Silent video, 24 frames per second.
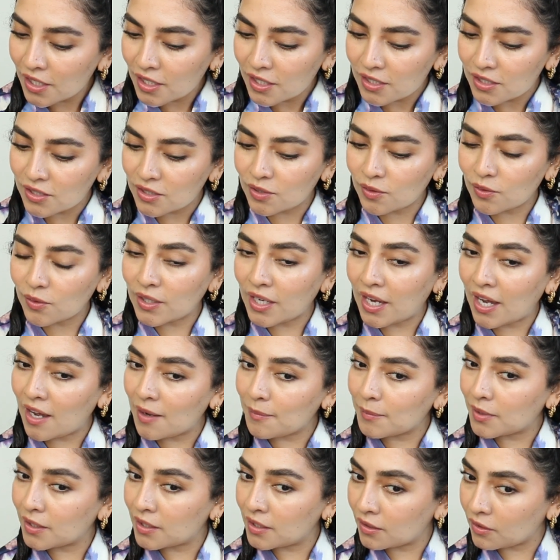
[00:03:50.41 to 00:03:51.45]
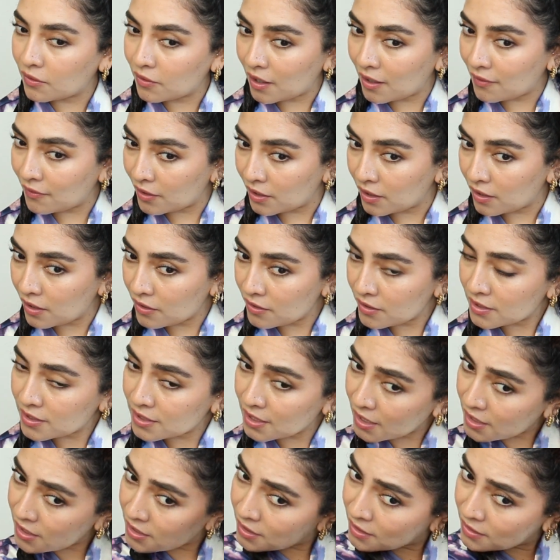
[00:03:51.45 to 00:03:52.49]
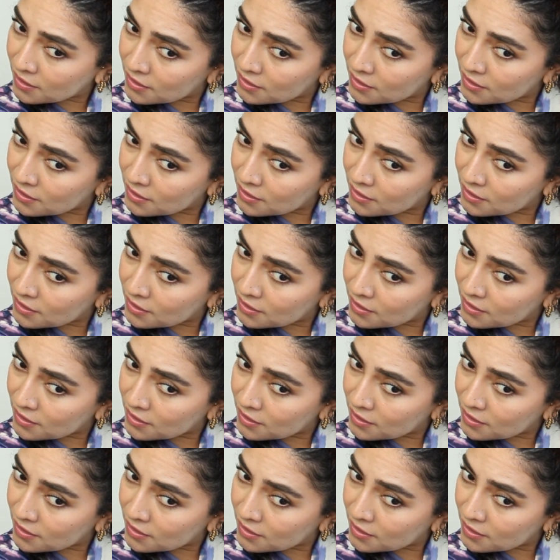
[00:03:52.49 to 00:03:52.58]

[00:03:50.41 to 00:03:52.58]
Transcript: So yeah, I'm gonna grab another section.